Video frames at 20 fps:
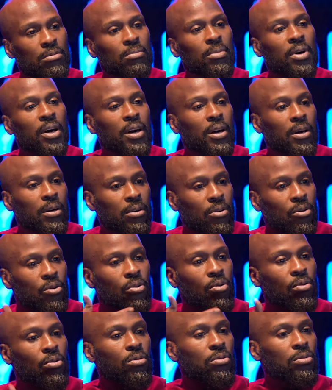my
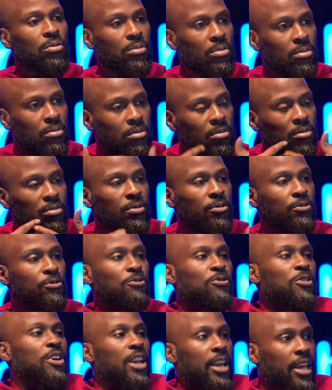whole
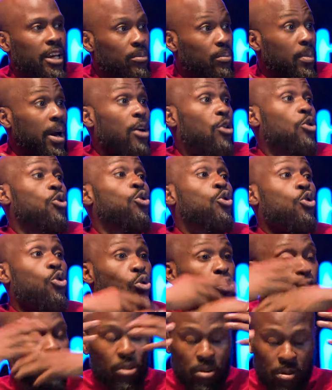feeling, my
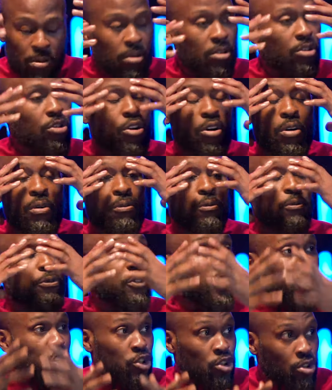whole
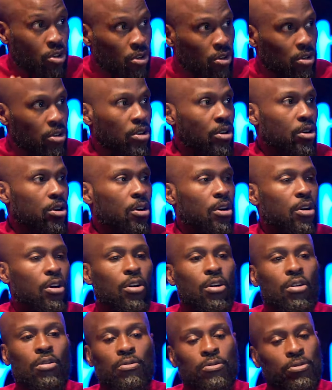conviction
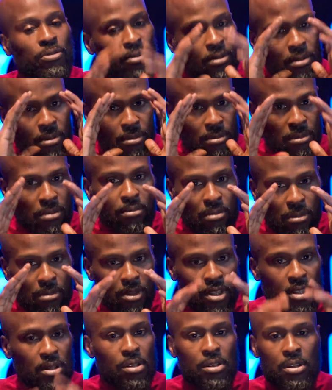of
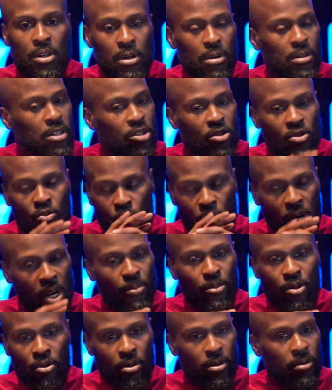this is it, this is what
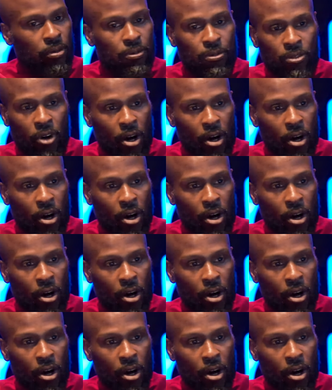I'm doing.